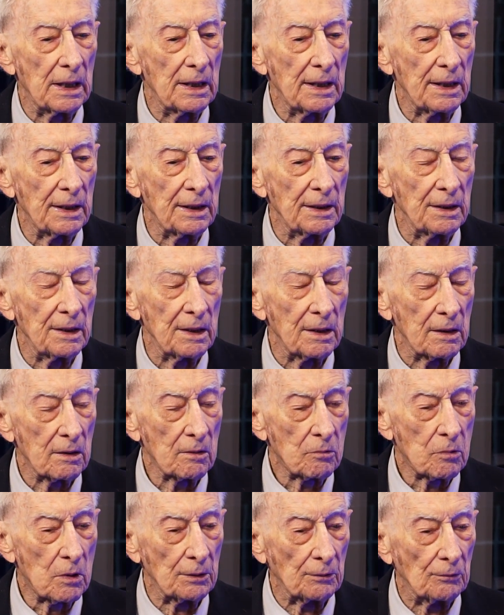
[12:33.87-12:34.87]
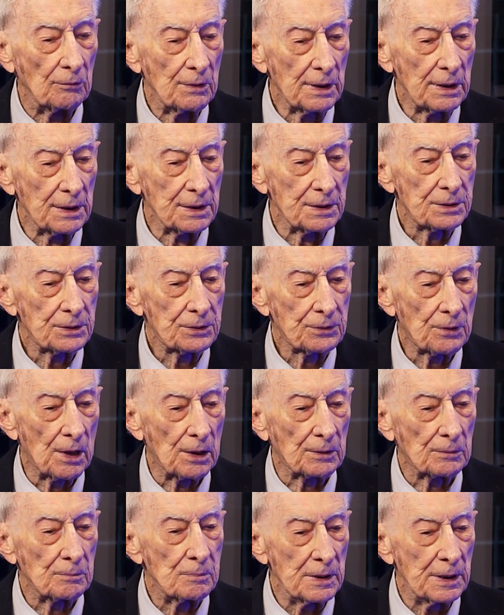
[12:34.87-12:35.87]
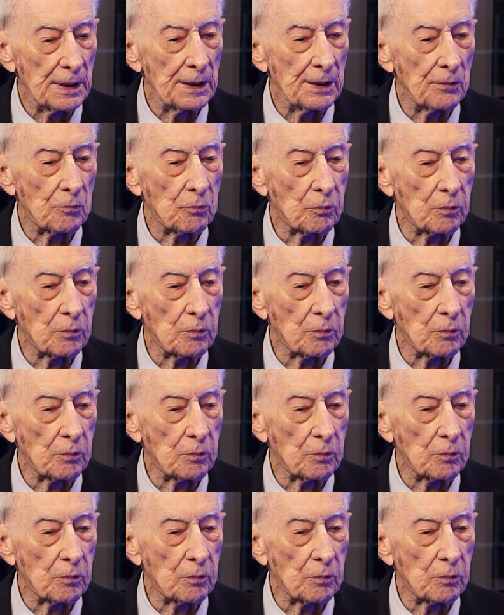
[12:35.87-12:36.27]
and what really struck me,